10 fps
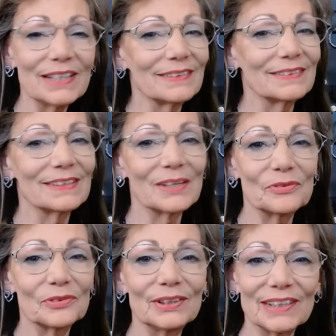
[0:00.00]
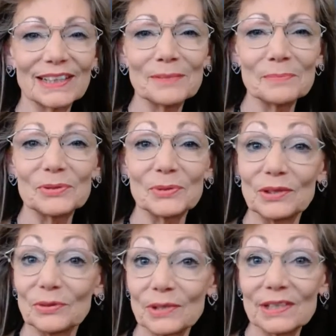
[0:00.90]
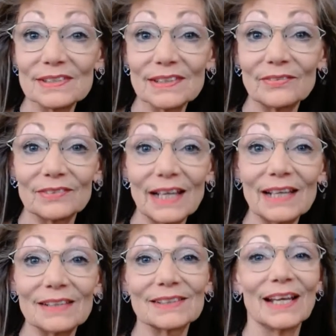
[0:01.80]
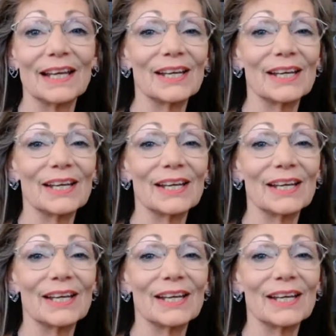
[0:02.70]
And hopefully you'll get it between three and seven days.